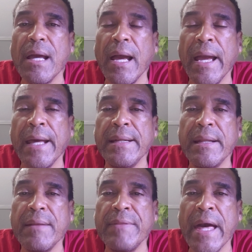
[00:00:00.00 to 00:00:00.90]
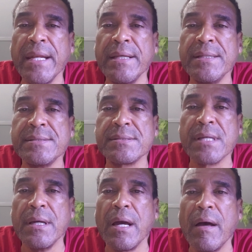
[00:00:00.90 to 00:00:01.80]
and that is
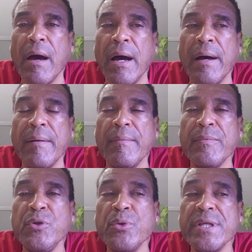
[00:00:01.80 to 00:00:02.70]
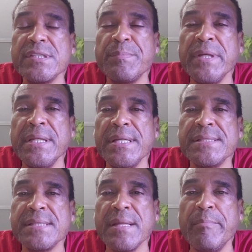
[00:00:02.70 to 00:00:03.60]
uh, unit speed
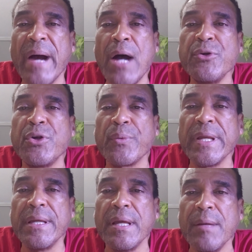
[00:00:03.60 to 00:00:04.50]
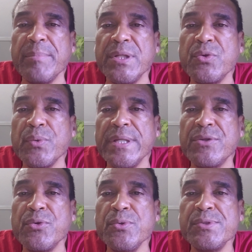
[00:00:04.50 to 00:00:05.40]
is the boundary between
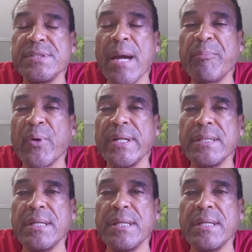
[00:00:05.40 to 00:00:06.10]
two separate